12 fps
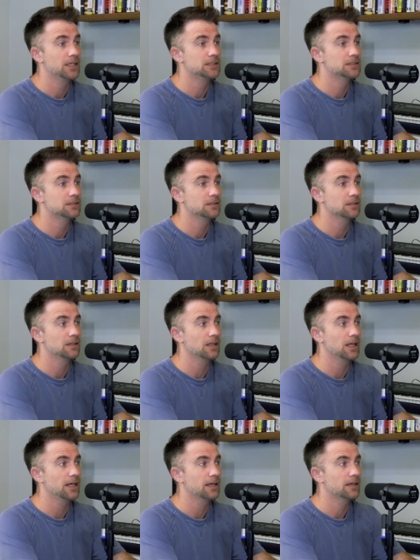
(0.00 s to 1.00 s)
It's
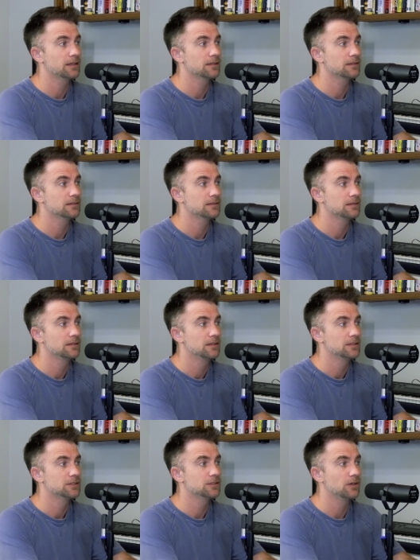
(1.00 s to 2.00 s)
like,
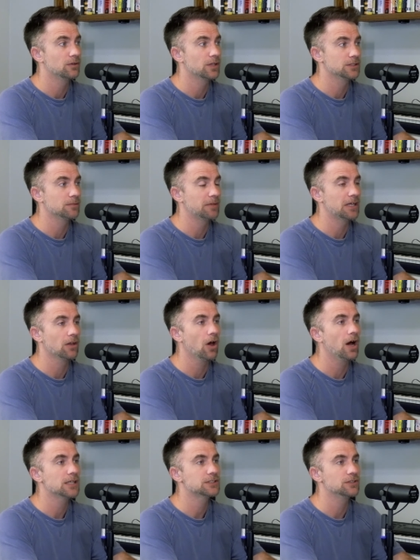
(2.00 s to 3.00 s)
so there's a big
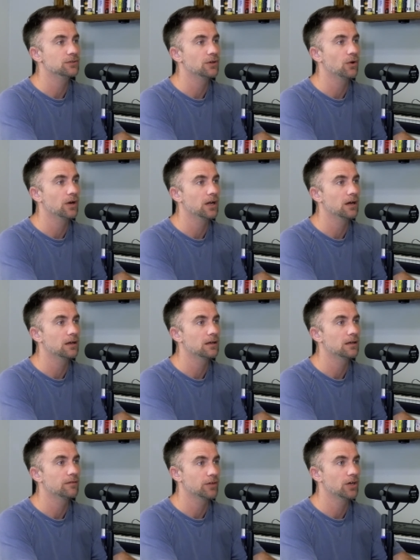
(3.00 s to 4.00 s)
lawsuit going on.
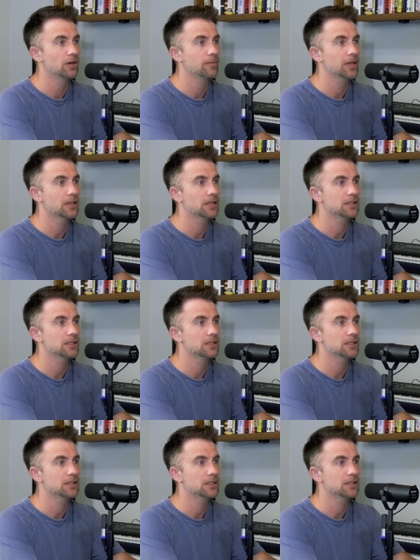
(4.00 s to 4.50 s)
Have you heard about this?